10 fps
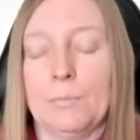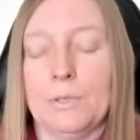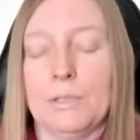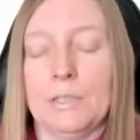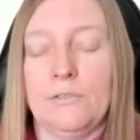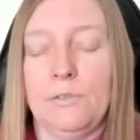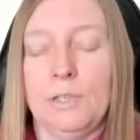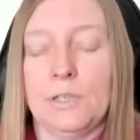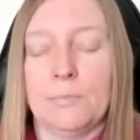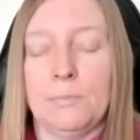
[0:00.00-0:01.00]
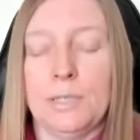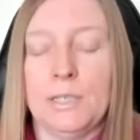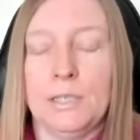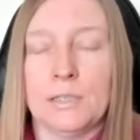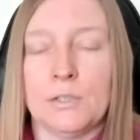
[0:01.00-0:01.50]
But if we can
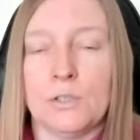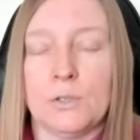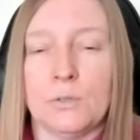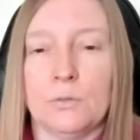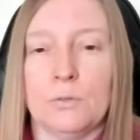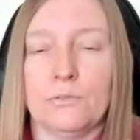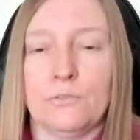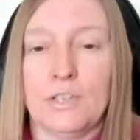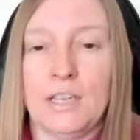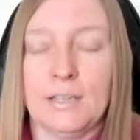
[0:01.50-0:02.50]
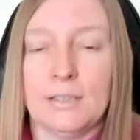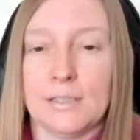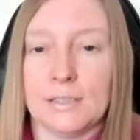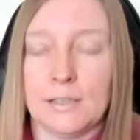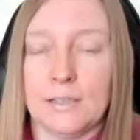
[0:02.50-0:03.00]
begin to forget
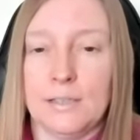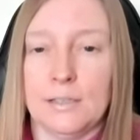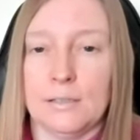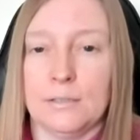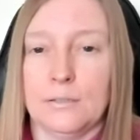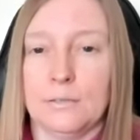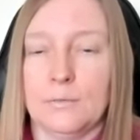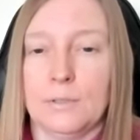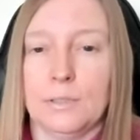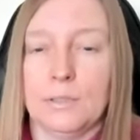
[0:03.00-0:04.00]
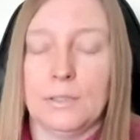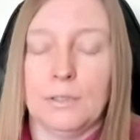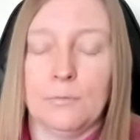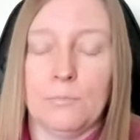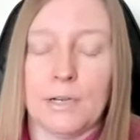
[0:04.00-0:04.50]
this idea
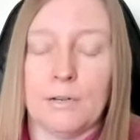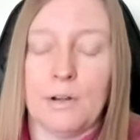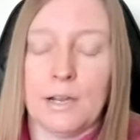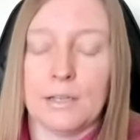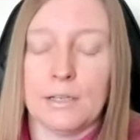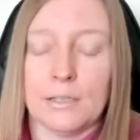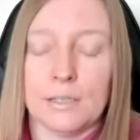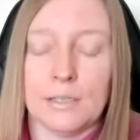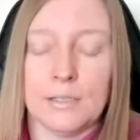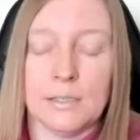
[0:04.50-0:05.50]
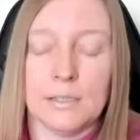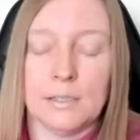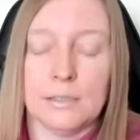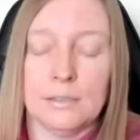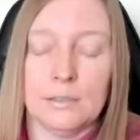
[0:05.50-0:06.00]
by
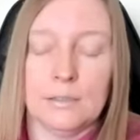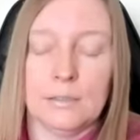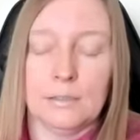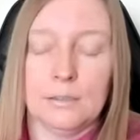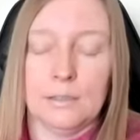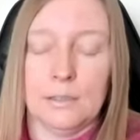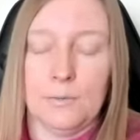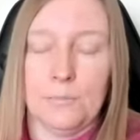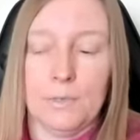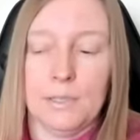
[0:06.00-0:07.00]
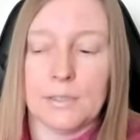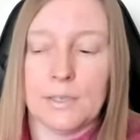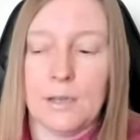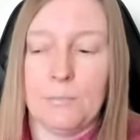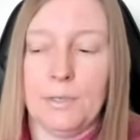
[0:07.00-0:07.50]
recognizing um, it's
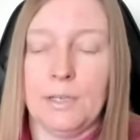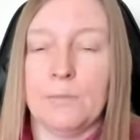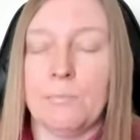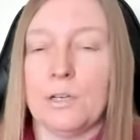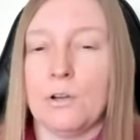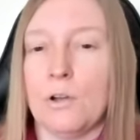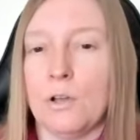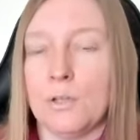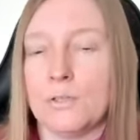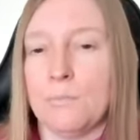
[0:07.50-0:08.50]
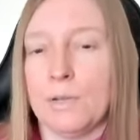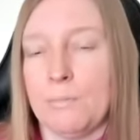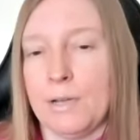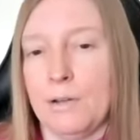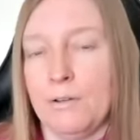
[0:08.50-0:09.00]
happening because of my
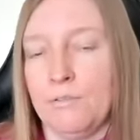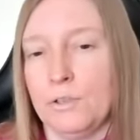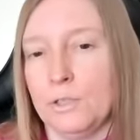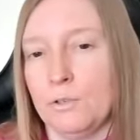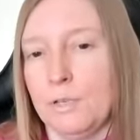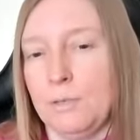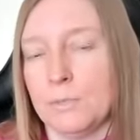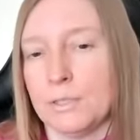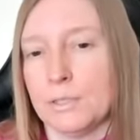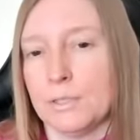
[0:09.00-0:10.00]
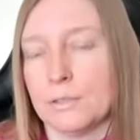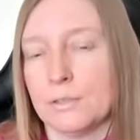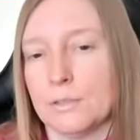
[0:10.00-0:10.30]
powerful agreement